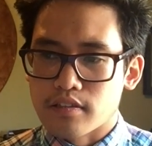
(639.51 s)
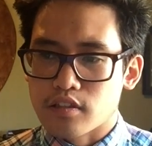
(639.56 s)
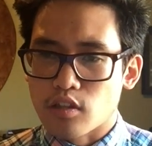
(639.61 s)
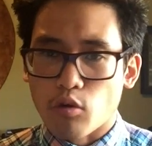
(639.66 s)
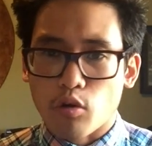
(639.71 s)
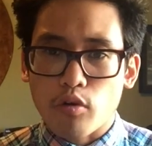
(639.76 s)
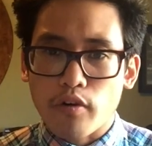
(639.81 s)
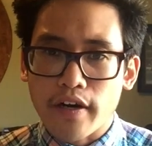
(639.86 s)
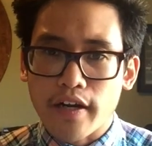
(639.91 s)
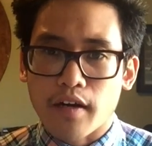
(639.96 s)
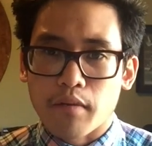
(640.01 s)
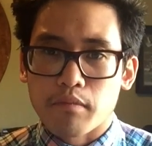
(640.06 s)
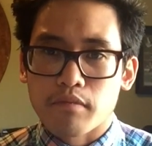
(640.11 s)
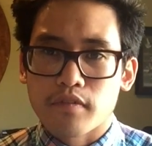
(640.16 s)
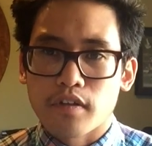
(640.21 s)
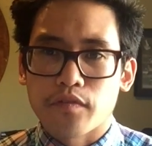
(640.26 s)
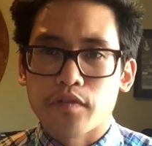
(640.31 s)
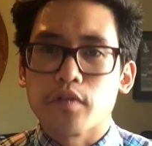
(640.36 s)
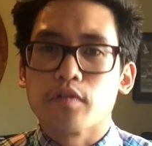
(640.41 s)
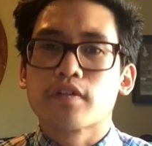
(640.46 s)
don't cram.
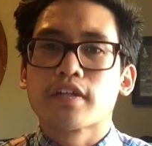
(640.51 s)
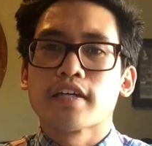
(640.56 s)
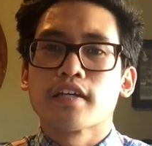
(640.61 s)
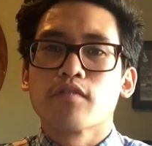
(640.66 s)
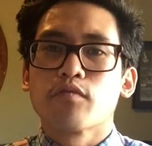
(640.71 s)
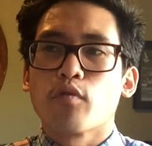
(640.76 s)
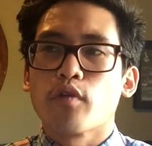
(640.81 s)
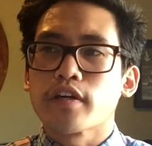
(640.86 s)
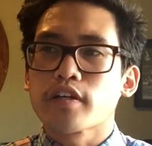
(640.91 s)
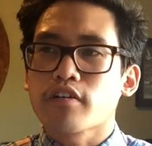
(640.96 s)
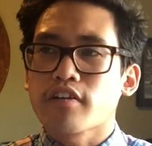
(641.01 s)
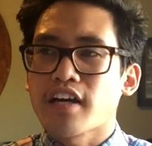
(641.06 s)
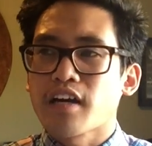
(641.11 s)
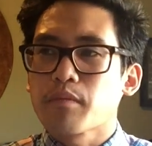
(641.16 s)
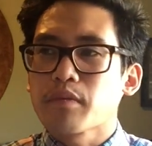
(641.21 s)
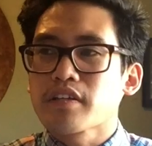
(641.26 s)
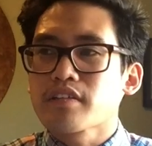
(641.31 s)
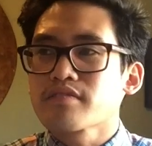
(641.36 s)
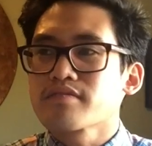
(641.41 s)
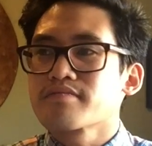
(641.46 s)
If you can avoid
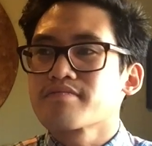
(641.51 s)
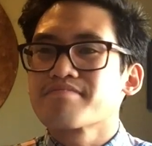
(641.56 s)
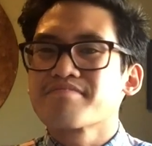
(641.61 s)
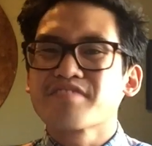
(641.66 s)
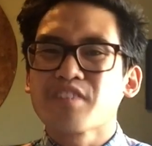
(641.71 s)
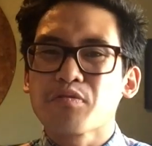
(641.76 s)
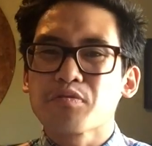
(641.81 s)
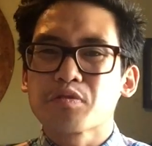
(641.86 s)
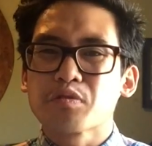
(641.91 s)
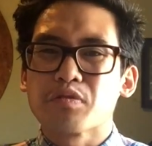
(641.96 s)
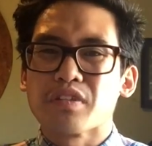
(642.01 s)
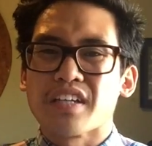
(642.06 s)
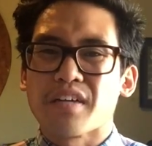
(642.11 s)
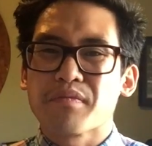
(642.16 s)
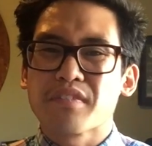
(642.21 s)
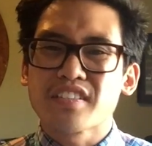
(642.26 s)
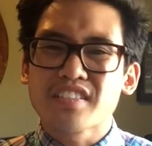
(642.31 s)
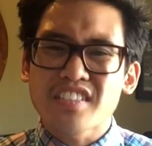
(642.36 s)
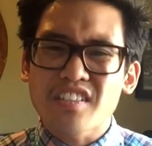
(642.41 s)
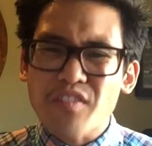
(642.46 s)
cramming, don't do it. I
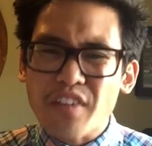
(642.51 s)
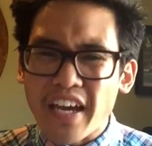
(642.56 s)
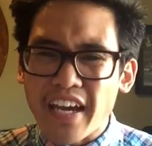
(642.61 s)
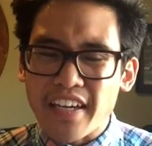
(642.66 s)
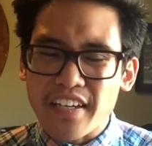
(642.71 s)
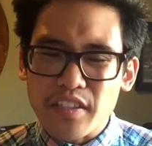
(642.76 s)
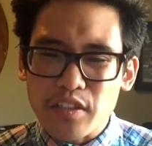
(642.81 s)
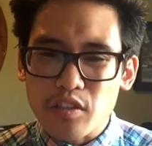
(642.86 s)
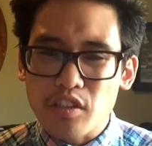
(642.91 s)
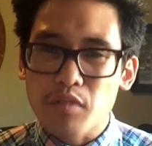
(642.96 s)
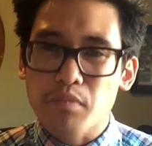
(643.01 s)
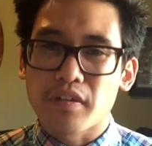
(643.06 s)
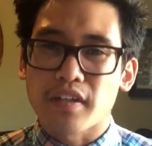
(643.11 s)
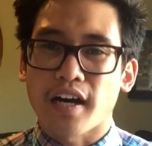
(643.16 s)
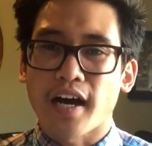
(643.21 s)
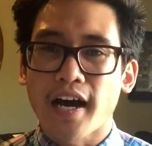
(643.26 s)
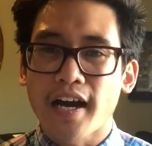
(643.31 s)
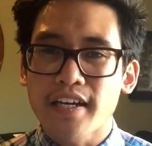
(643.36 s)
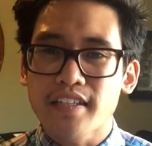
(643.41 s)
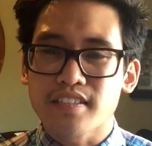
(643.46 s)
mean, it's okay to do it, but
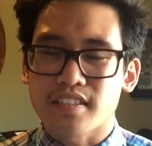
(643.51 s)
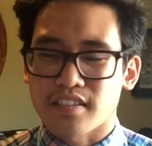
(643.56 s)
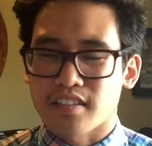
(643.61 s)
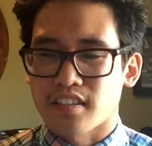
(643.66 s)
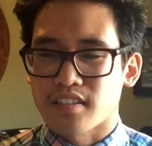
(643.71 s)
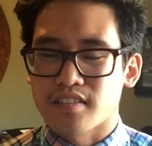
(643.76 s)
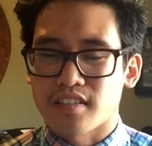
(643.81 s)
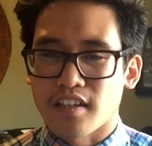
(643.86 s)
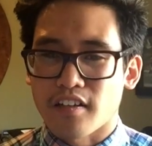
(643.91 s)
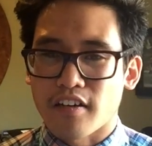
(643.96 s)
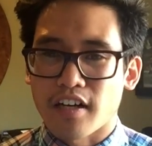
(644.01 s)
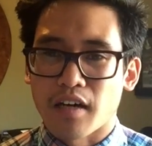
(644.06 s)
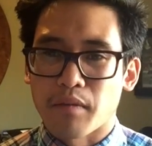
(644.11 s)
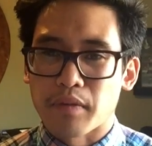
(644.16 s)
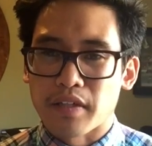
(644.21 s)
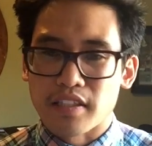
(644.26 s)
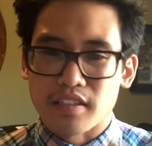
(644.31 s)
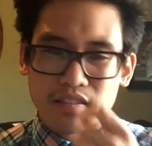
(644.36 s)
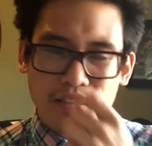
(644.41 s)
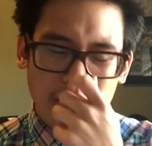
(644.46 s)
I suggest not
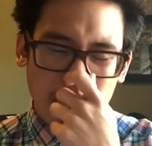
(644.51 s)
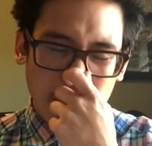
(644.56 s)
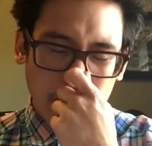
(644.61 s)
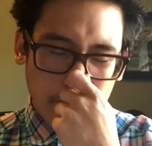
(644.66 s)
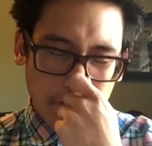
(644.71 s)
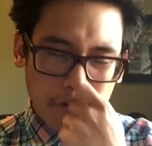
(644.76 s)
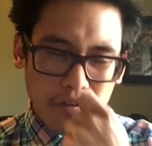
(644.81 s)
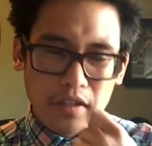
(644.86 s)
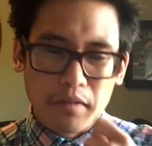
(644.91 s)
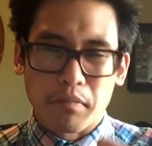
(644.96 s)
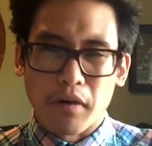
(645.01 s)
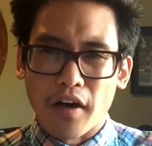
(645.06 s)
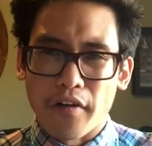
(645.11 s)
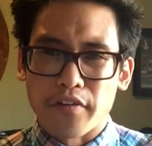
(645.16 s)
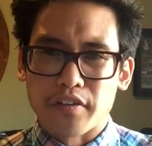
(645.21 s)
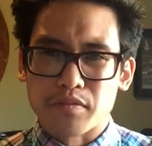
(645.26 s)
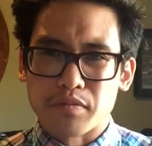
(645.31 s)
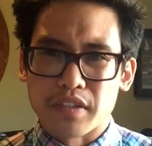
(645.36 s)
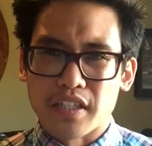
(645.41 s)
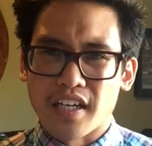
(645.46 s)
cramming. It really
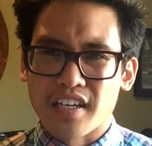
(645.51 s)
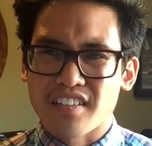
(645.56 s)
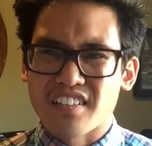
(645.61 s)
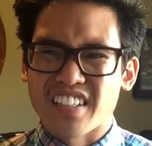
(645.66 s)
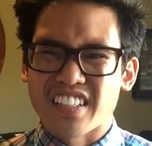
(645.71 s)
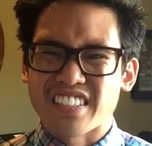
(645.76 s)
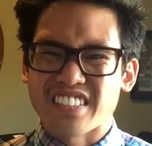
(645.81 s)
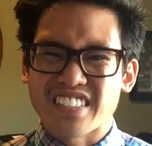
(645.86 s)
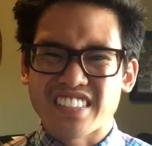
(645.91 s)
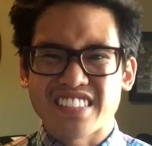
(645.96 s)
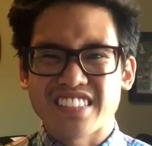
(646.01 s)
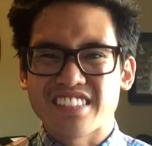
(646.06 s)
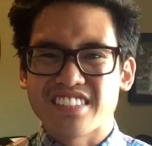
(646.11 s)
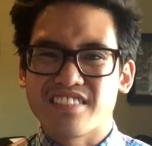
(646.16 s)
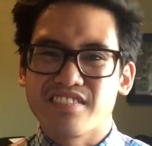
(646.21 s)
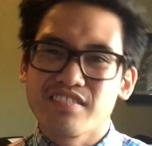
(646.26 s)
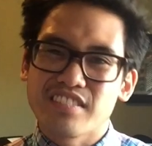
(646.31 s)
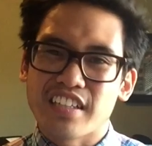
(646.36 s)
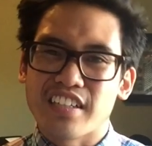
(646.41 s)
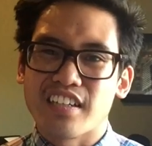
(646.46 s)
bothers me. I don't like,
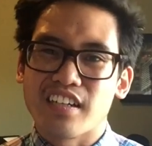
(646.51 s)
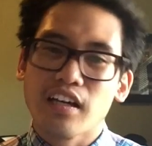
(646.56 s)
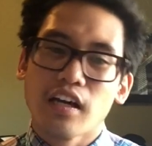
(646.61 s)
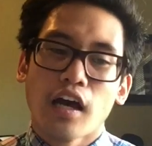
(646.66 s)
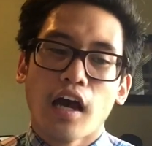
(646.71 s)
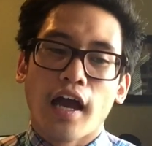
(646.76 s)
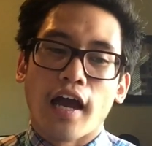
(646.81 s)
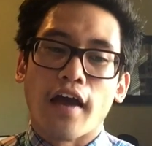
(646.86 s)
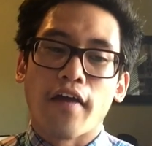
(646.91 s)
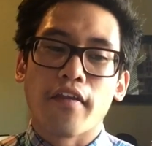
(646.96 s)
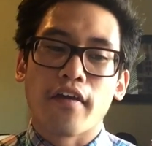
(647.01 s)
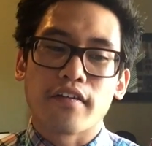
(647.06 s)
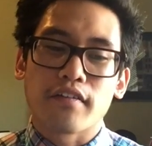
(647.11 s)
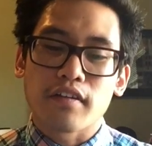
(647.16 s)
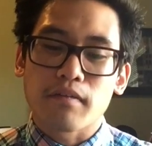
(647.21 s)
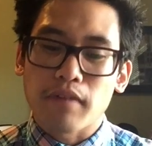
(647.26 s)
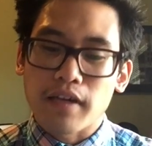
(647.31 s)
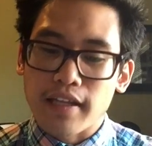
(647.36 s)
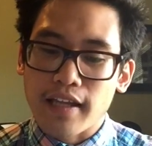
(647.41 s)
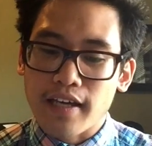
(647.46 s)
yeah. And
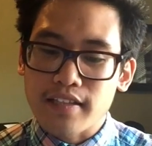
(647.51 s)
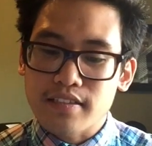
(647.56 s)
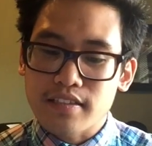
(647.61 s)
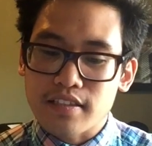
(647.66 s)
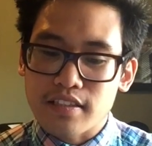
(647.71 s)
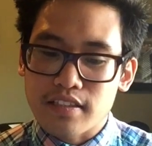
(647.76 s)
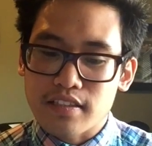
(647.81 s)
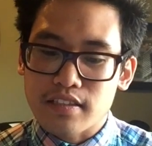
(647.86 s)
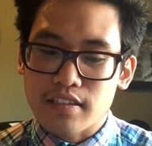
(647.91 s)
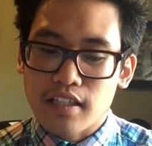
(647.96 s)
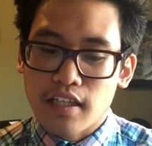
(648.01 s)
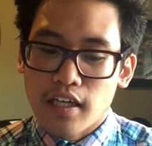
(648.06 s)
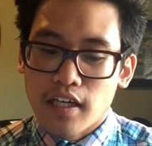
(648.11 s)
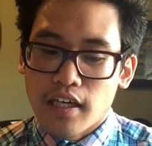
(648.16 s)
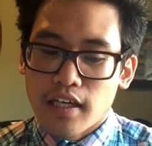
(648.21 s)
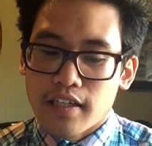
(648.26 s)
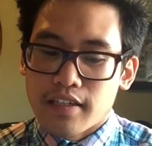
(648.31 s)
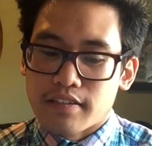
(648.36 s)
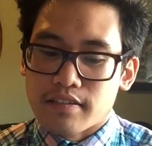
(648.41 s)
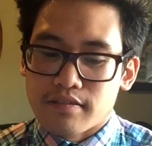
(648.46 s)
then my last thing is
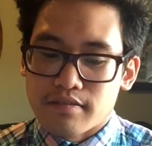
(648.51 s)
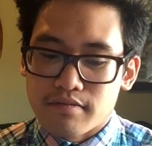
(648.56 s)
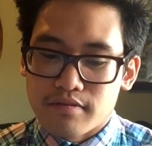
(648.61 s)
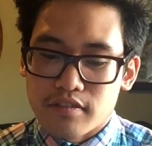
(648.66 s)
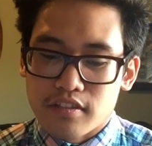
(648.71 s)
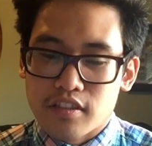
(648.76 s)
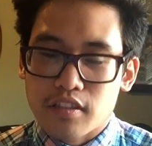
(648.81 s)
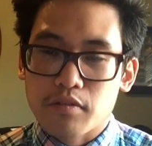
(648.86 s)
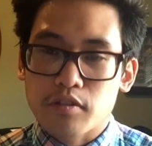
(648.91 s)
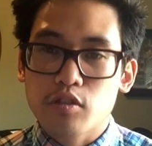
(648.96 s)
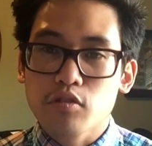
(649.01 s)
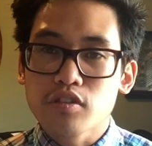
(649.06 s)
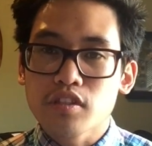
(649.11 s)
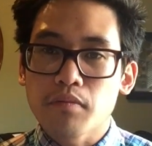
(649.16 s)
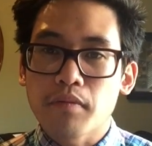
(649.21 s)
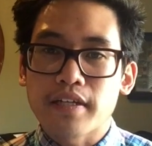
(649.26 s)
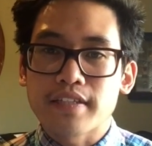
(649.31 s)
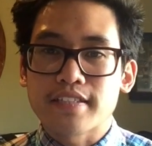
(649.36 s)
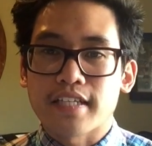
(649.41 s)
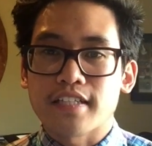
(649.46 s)
to do
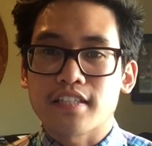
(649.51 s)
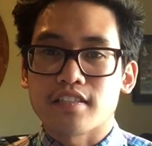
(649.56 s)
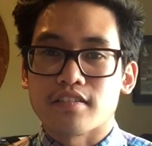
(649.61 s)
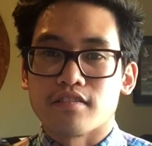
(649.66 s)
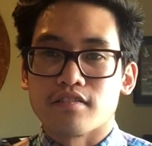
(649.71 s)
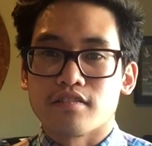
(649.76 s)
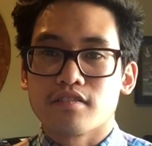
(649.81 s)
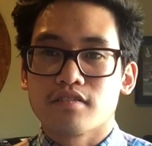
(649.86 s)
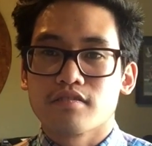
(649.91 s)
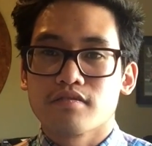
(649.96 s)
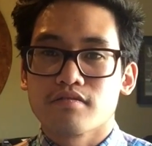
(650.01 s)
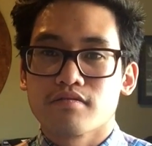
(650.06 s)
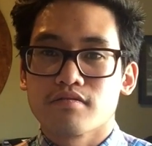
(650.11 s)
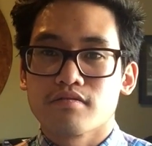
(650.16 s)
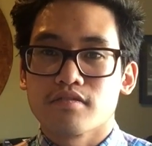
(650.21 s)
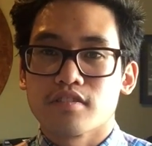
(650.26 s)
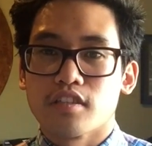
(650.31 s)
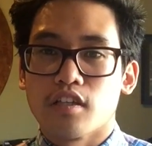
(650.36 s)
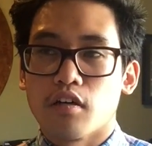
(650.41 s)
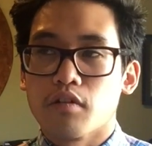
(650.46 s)
some meditations.
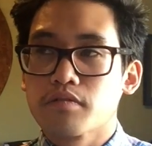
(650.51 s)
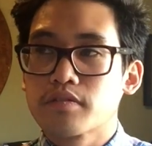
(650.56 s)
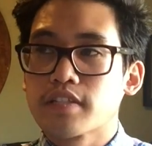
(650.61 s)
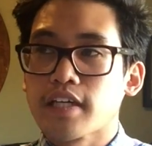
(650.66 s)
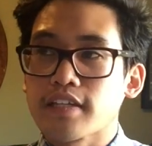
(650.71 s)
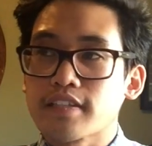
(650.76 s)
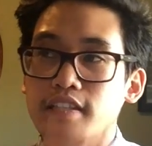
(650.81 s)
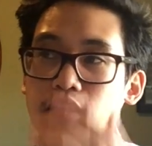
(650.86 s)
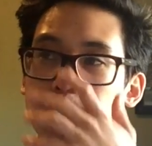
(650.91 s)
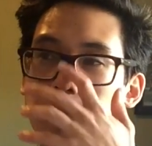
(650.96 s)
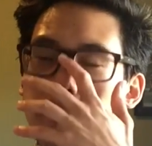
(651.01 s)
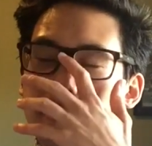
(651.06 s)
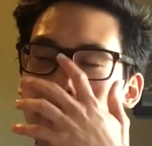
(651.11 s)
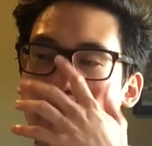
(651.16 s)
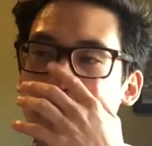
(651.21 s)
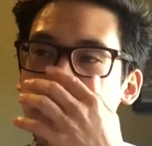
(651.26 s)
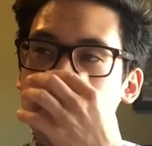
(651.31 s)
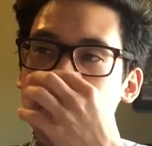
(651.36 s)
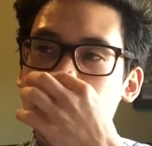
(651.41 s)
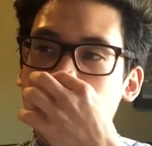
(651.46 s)
Take 10 minutes
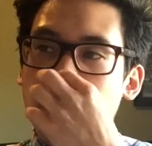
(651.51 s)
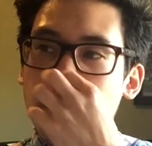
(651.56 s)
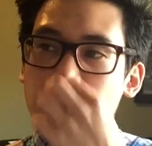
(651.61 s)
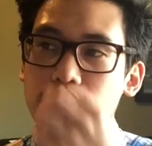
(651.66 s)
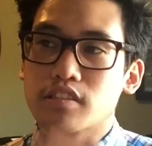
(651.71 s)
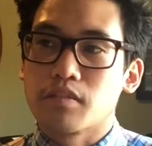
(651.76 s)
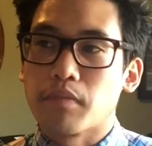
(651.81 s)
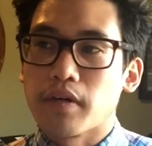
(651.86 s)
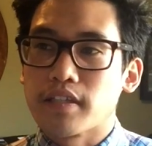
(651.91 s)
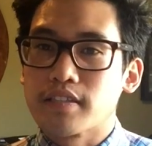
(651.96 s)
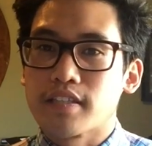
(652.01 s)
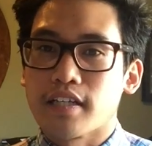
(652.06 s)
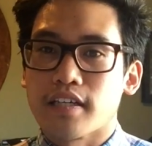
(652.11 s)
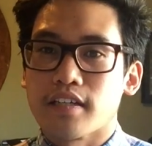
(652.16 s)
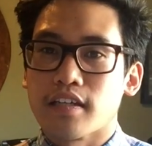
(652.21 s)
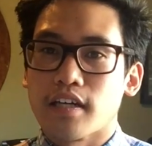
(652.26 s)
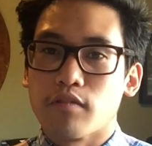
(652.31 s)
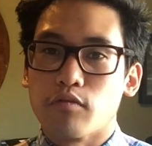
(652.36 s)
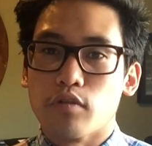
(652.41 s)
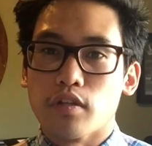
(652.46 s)
out of your day to
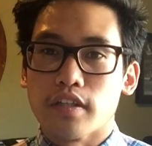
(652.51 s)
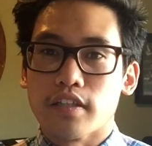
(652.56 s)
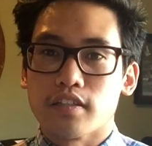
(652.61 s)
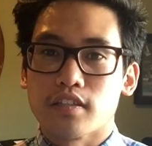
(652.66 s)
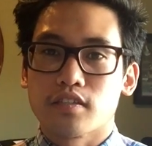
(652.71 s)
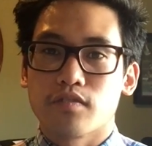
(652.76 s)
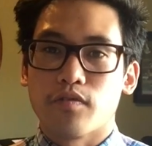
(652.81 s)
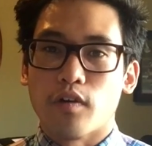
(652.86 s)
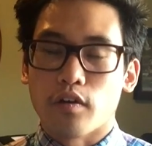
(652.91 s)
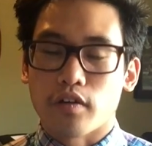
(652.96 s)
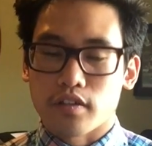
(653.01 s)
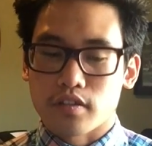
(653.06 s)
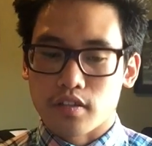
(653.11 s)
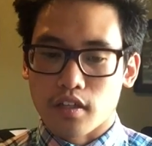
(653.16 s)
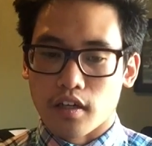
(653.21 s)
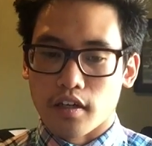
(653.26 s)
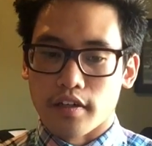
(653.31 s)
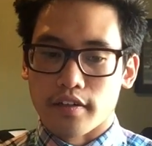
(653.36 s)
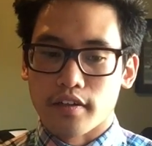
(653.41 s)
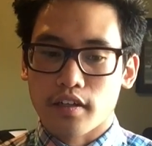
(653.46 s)
meditate and really just focus
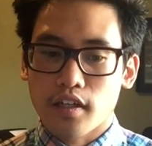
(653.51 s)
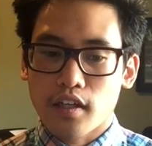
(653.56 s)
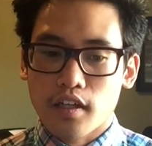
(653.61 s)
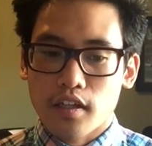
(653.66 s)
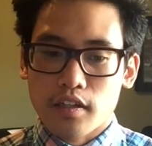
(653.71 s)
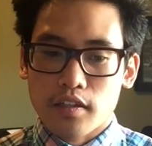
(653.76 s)
on